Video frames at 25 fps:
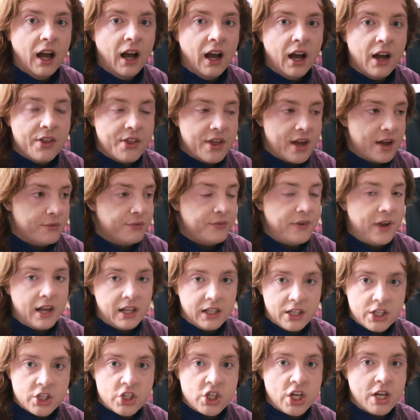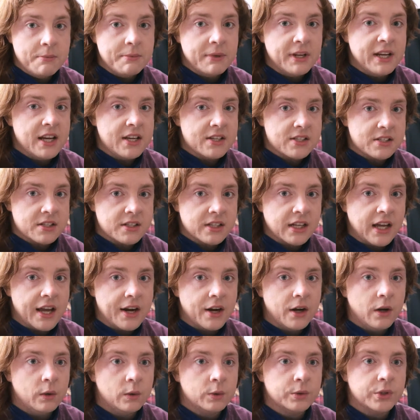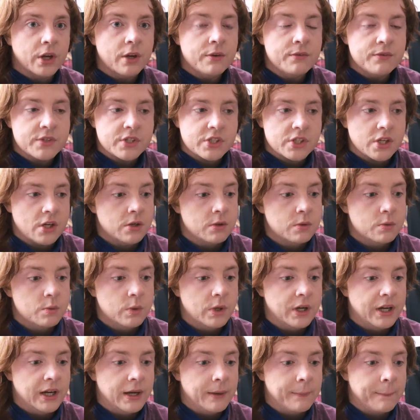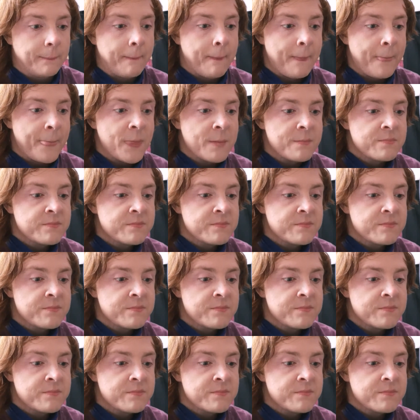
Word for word: uh, they're fairly cheap and easy to get a hold of. So um,